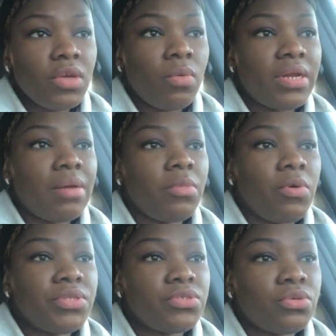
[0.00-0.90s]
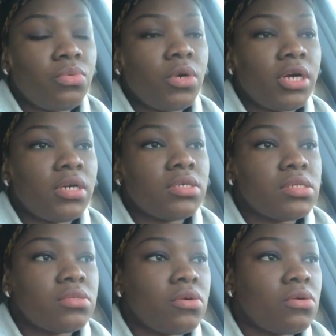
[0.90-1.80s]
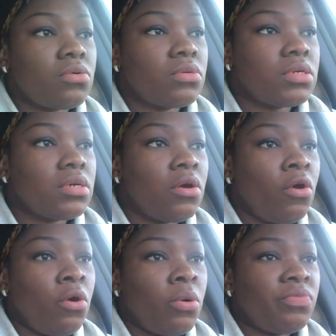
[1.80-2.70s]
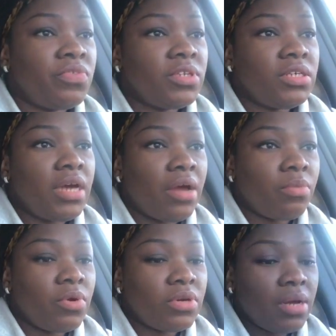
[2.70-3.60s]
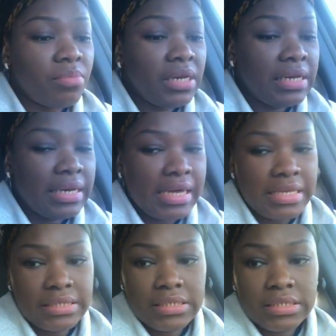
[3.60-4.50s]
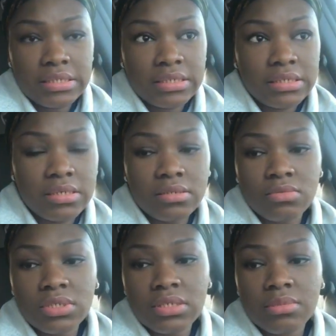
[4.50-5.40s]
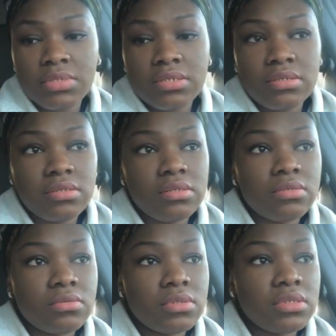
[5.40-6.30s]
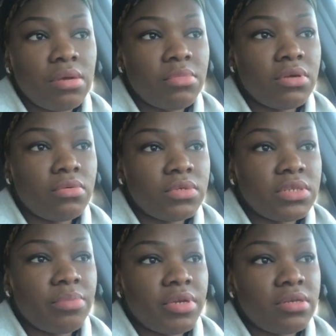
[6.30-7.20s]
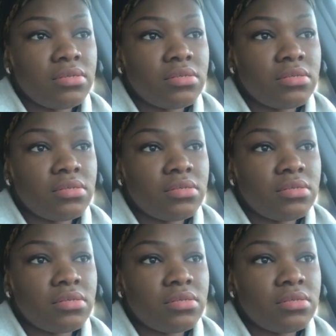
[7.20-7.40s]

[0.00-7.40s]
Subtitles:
when I'm going to work. So hopefully I will not be late. I don't know what time it is. What time it